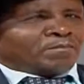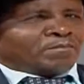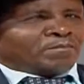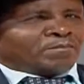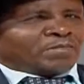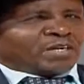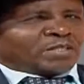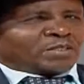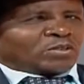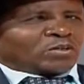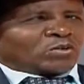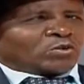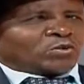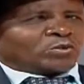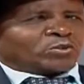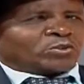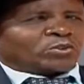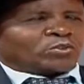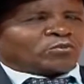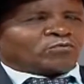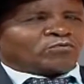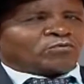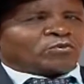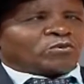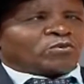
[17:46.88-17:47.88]
but
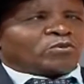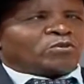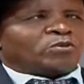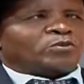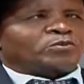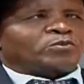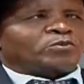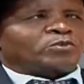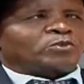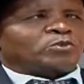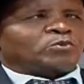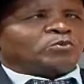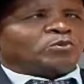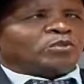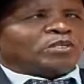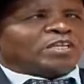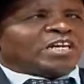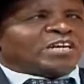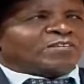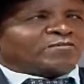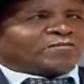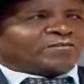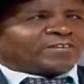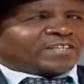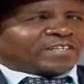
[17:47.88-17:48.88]
also for all those who
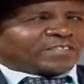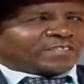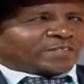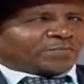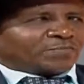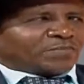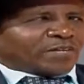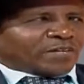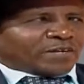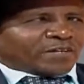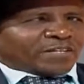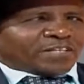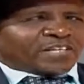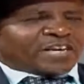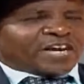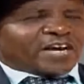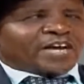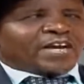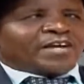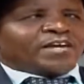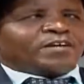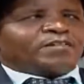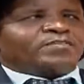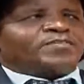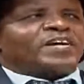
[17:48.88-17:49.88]
love his appearing.
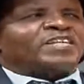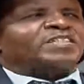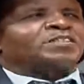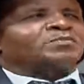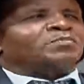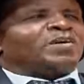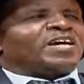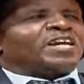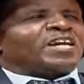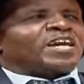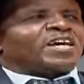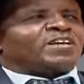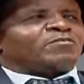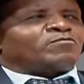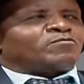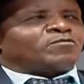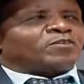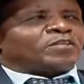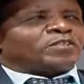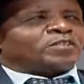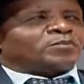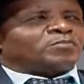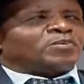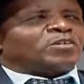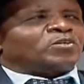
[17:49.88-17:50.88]
That's my life
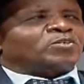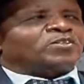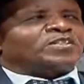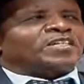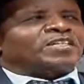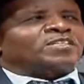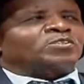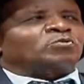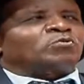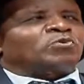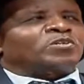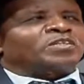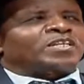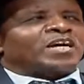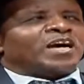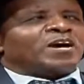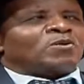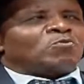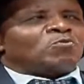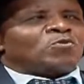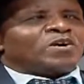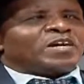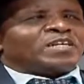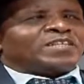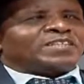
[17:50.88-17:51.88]
verse, because that's what I
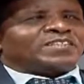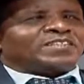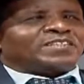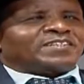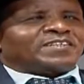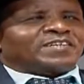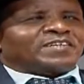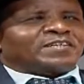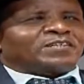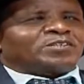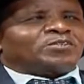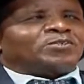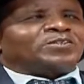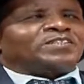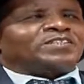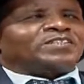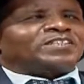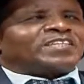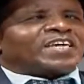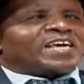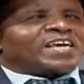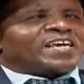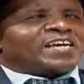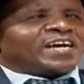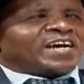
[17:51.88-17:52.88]
want to
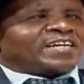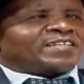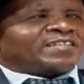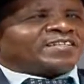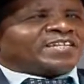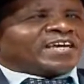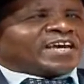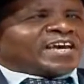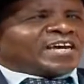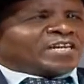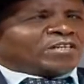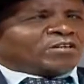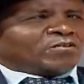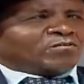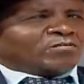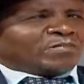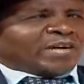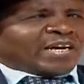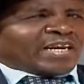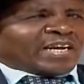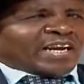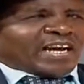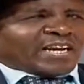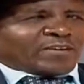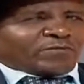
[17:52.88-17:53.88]
say at the end of
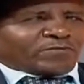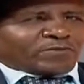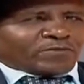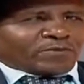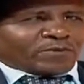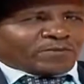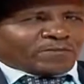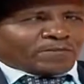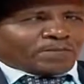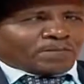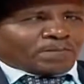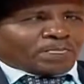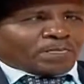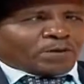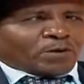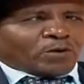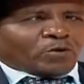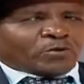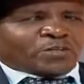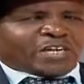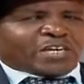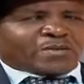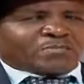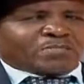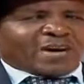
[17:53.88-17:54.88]
my life,
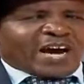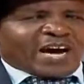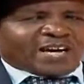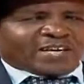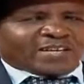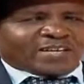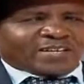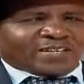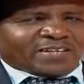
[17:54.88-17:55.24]
looking back.